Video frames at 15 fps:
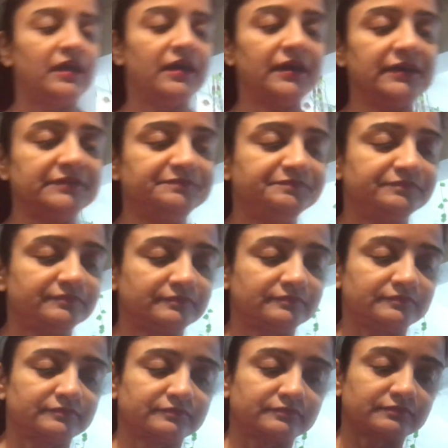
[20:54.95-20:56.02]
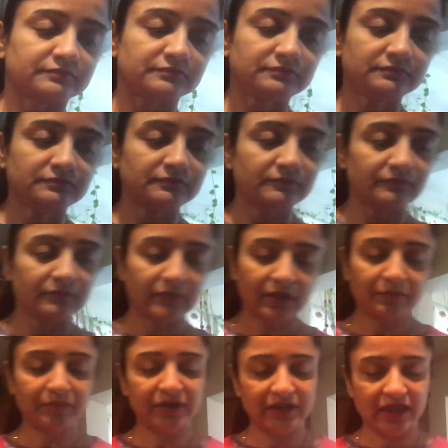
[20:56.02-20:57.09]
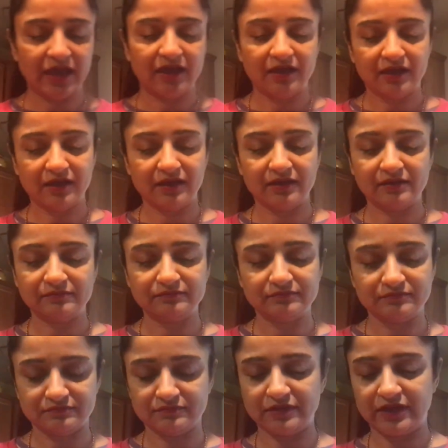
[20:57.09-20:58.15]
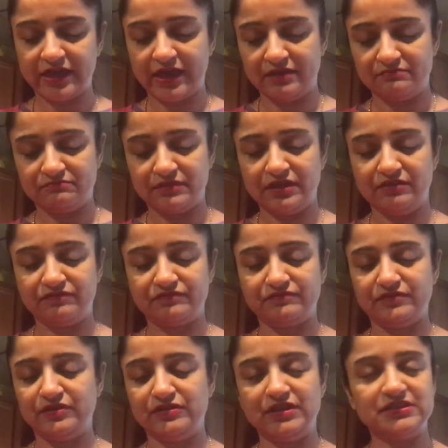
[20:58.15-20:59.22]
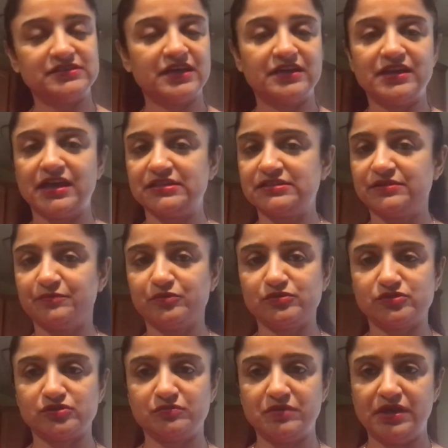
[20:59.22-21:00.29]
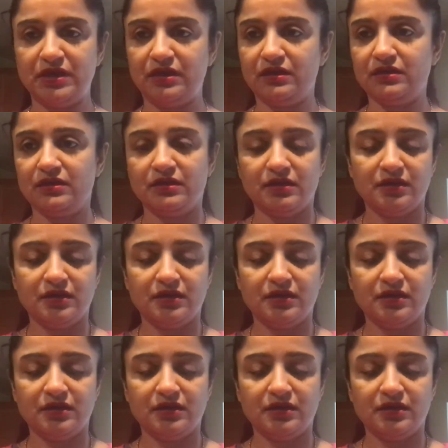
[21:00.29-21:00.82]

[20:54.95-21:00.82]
But yeah, again, if these are not supposed to be